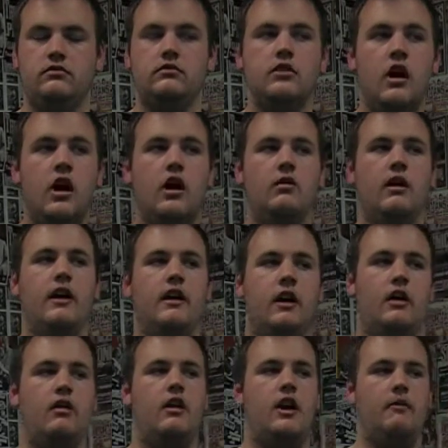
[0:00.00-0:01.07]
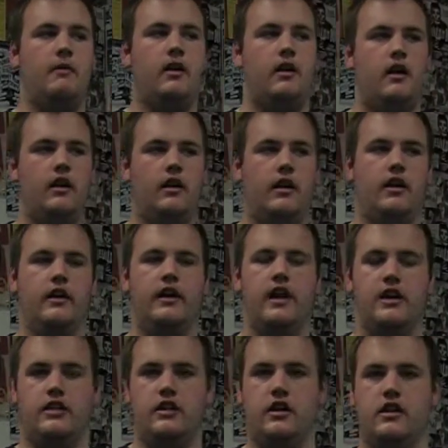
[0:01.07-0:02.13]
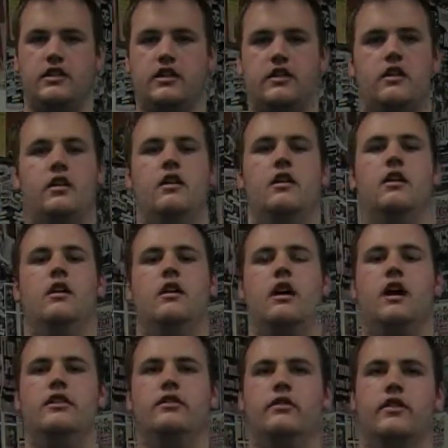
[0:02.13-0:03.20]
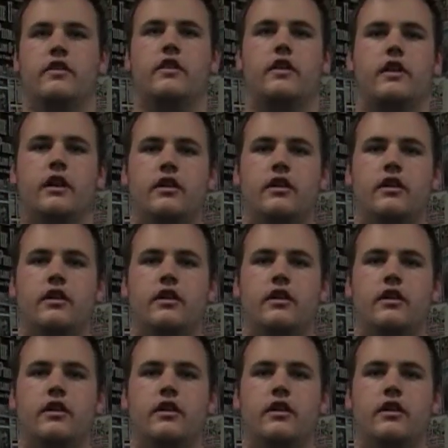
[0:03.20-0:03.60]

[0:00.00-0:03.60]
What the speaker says: Right now, I'm on Kgrg. I do the Sunday